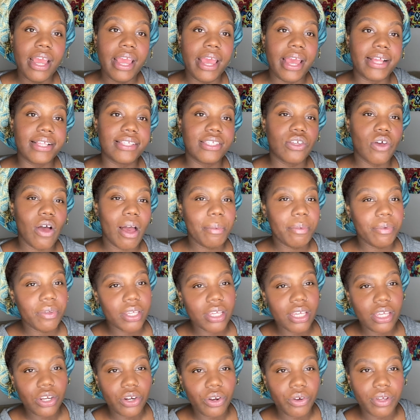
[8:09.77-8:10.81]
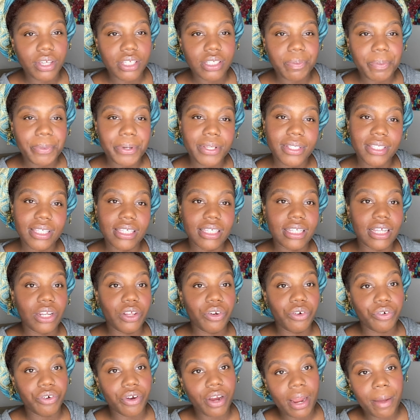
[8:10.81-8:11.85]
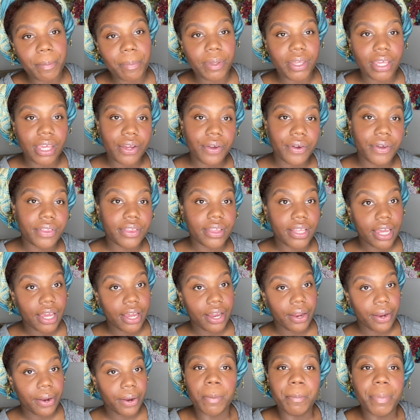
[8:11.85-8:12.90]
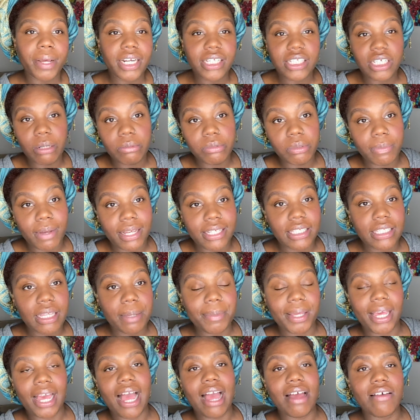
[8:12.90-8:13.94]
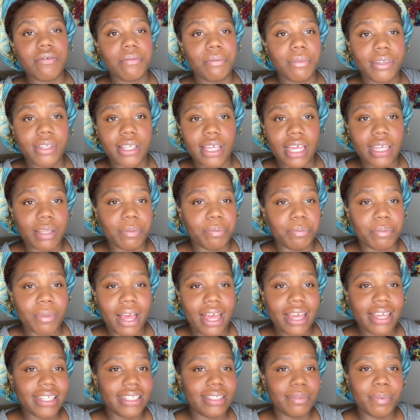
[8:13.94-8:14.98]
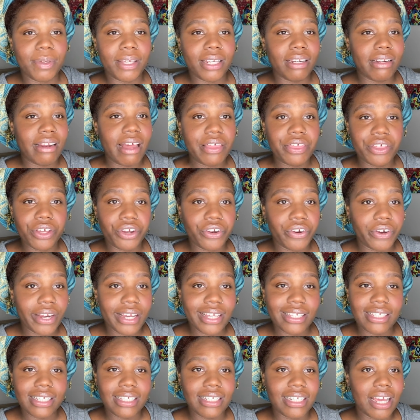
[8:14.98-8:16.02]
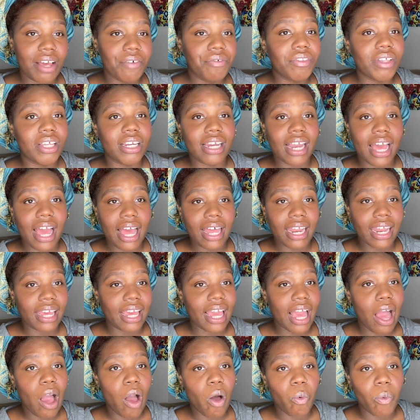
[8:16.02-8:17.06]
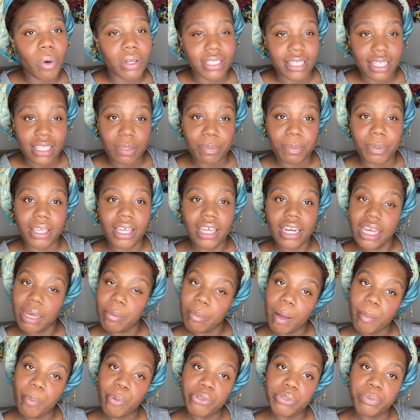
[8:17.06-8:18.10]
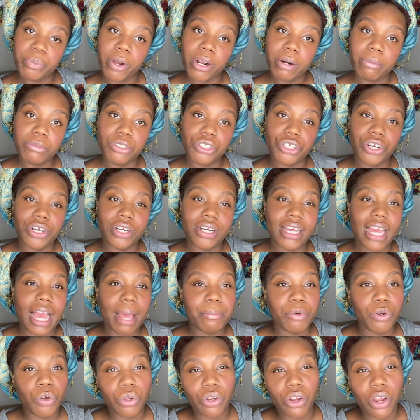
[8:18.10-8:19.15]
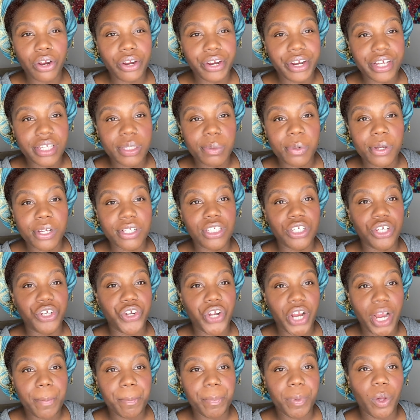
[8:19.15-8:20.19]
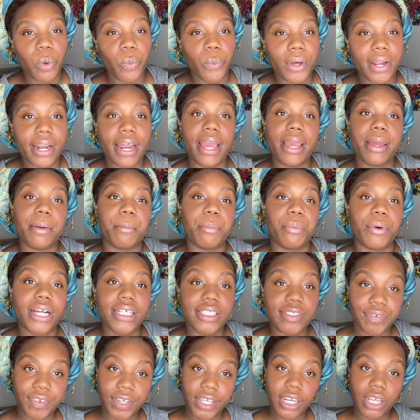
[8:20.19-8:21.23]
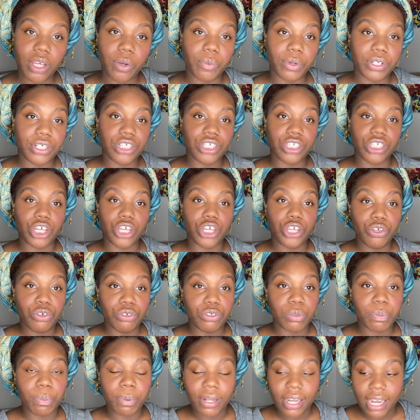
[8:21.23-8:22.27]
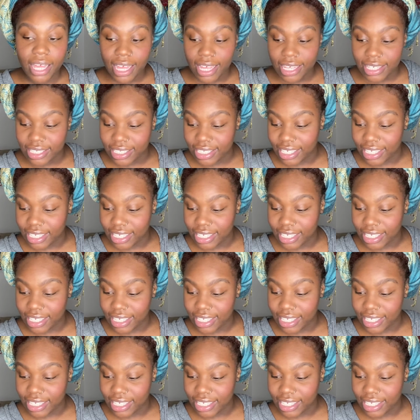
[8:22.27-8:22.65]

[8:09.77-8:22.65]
And so I've been, experiencing a little cramping here and there. But in terms of my stomach, it's been nothing crazy. Definitely not like how it was at the beginning of my postpartum journey. I'm no longer experiencing cramping when I am breastfeeding, which is a huge plus.